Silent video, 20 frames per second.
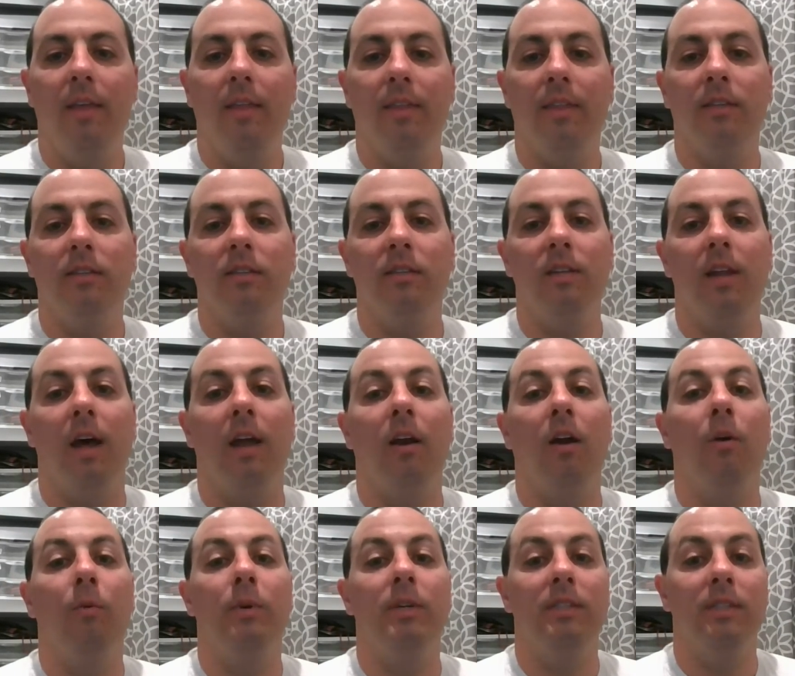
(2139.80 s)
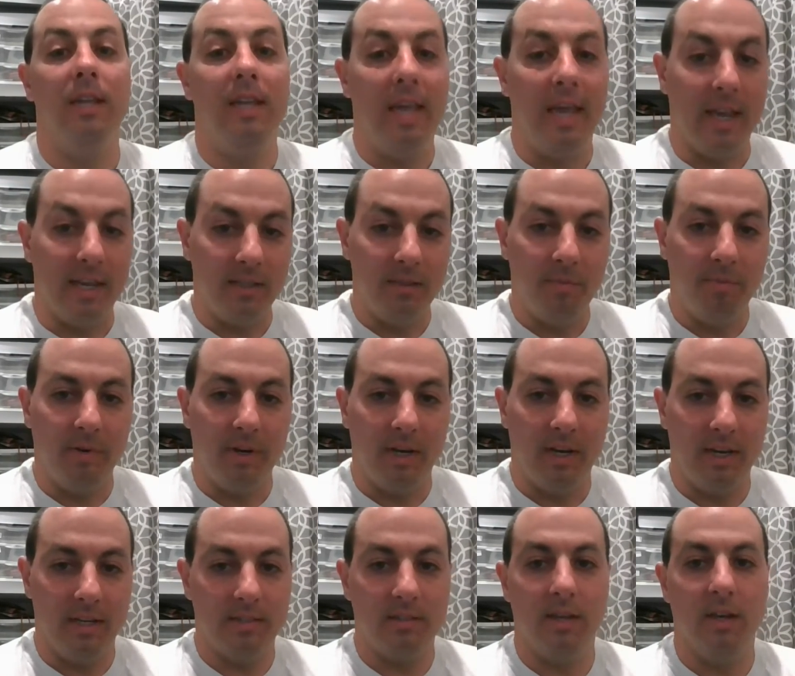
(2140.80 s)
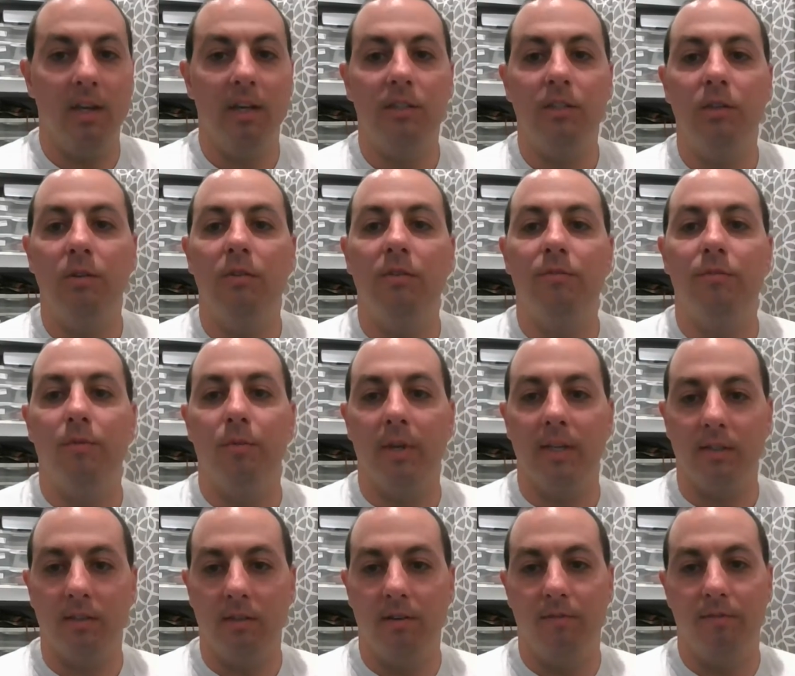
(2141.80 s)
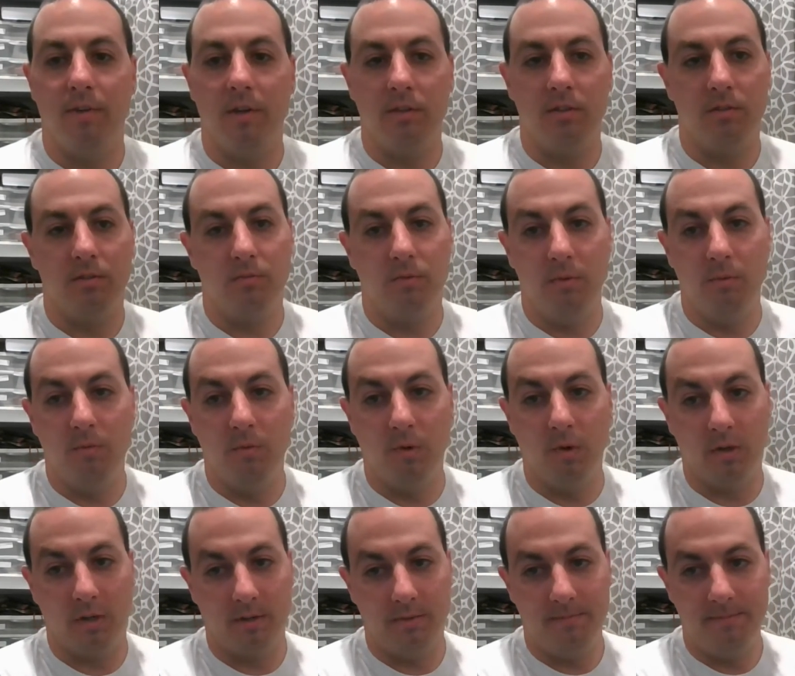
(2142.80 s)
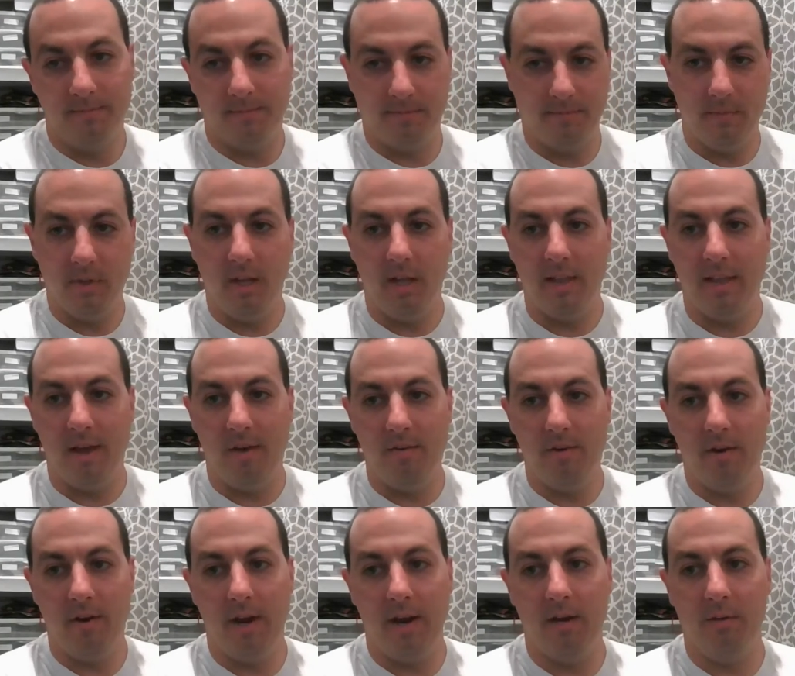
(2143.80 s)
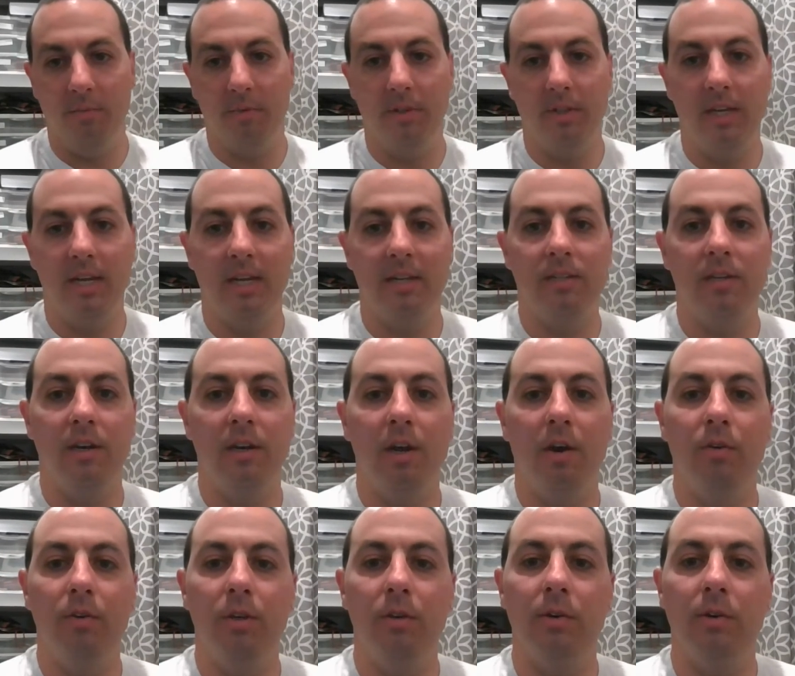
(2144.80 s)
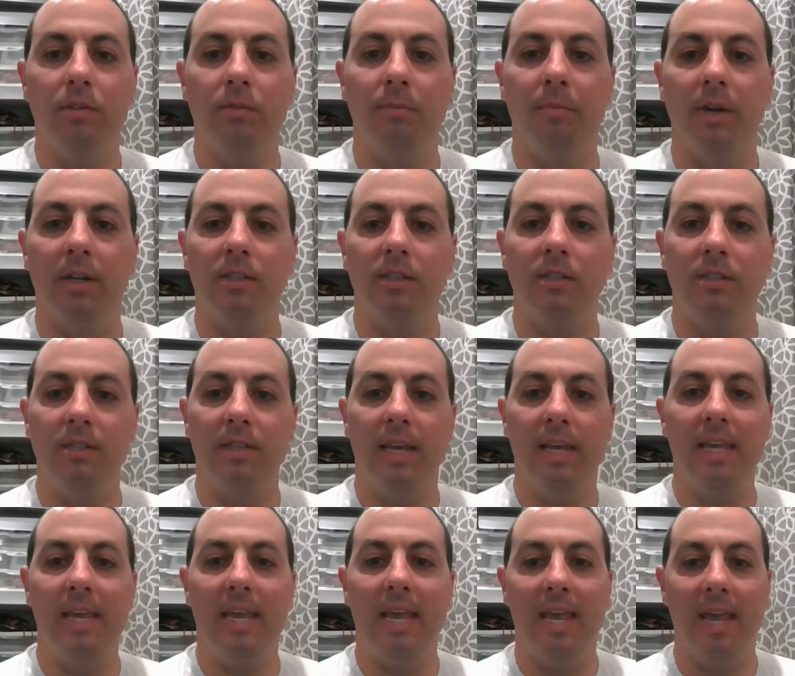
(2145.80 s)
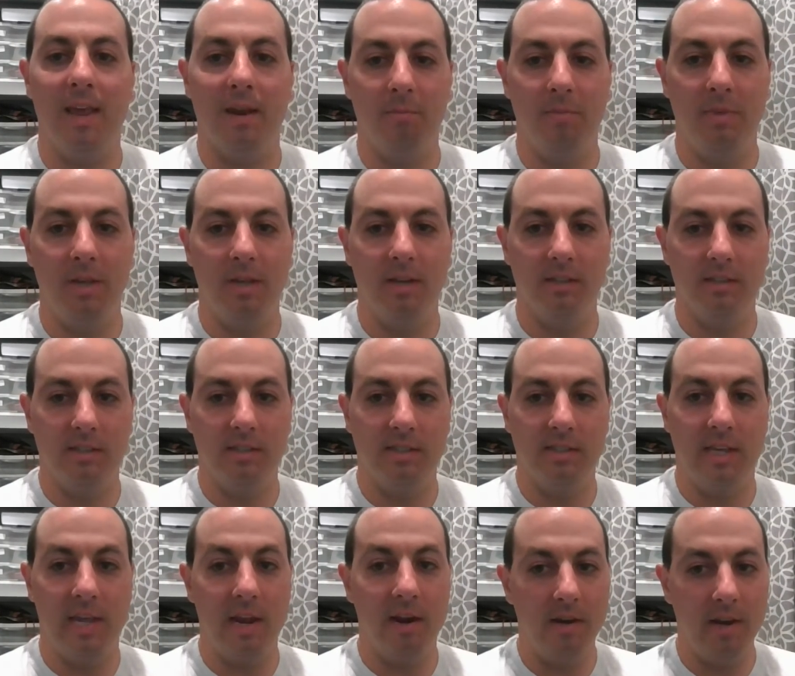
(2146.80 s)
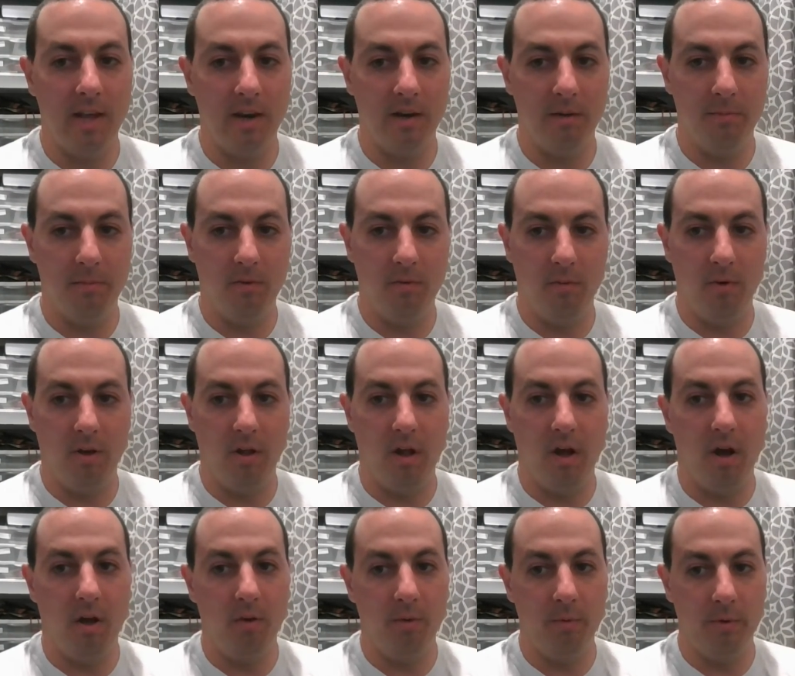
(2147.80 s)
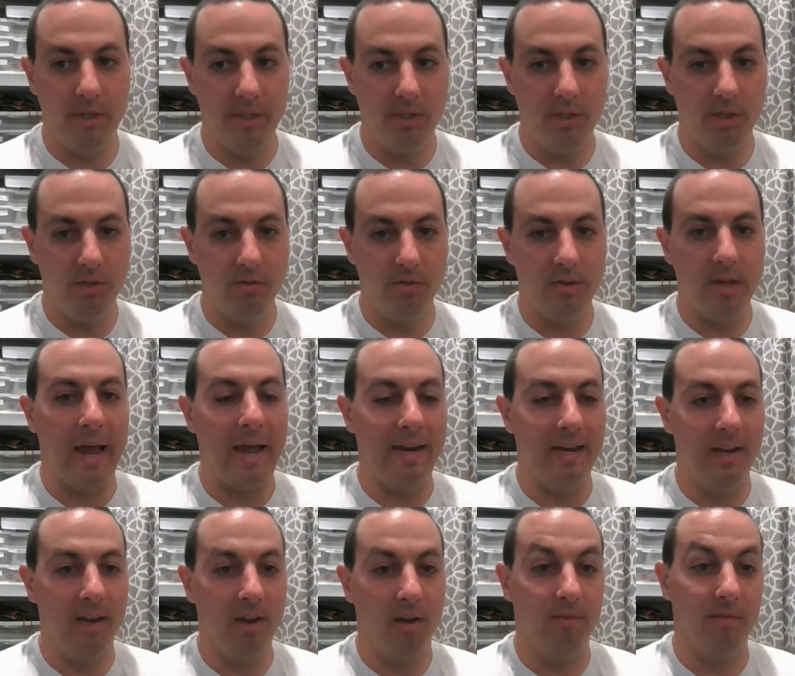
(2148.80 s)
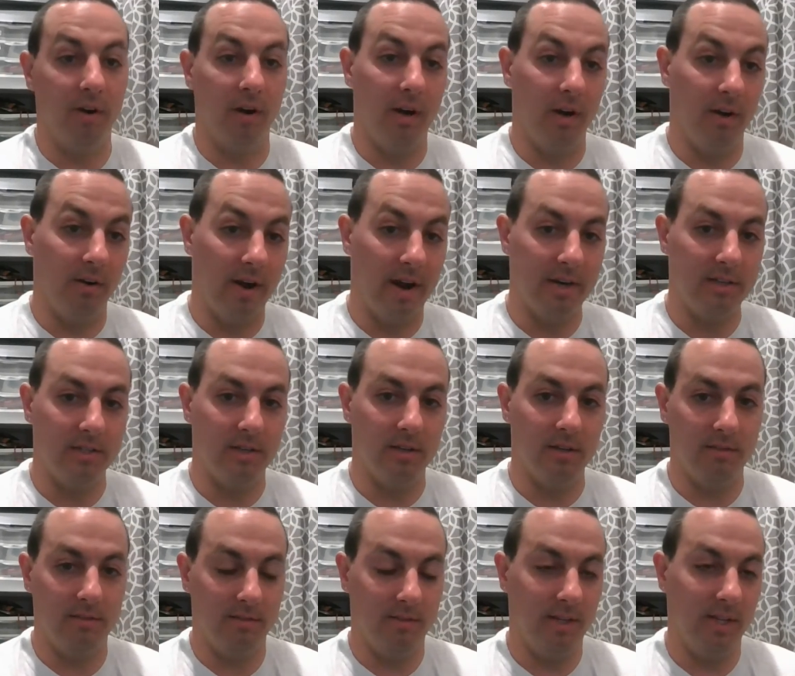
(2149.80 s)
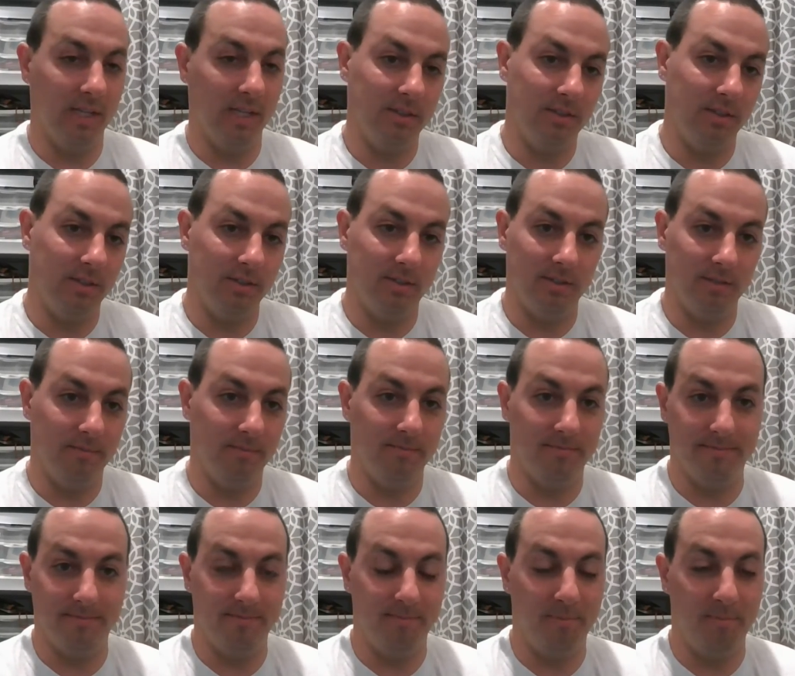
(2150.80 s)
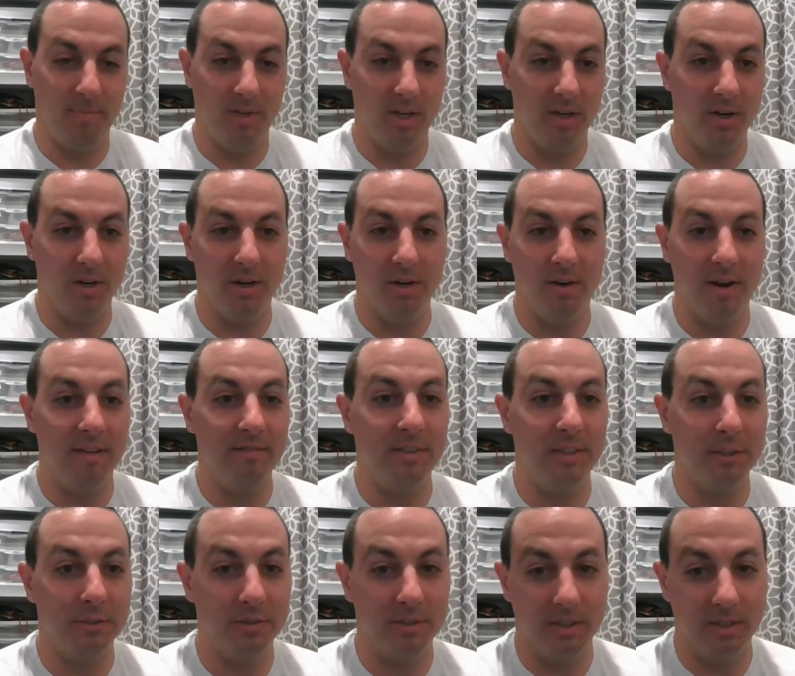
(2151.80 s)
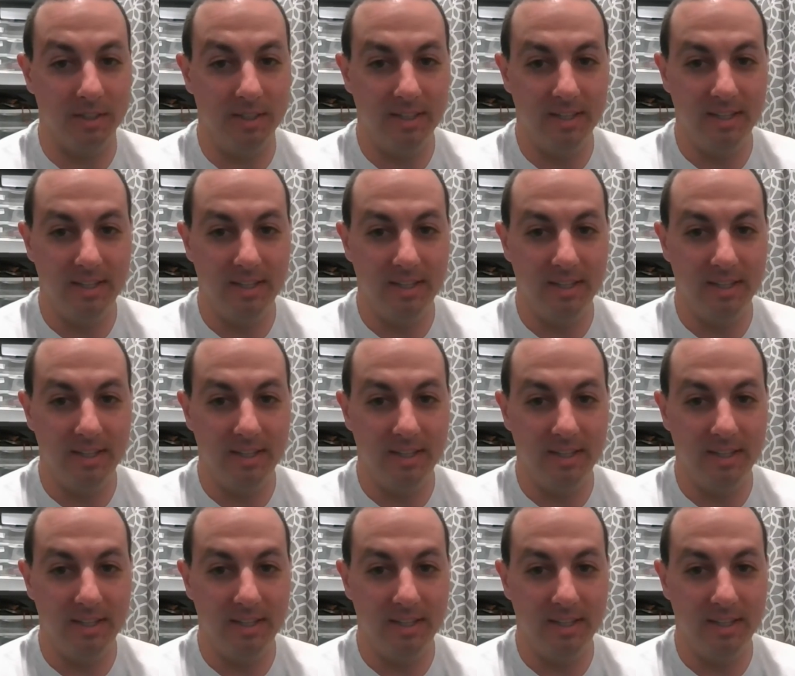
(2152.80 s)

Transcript: This is not always the case, but it is an issue of risk versus reward. Allow your animal to get to know you as much as they can, because a scared animal will always choose hiding over interaction. That's just pure evolution.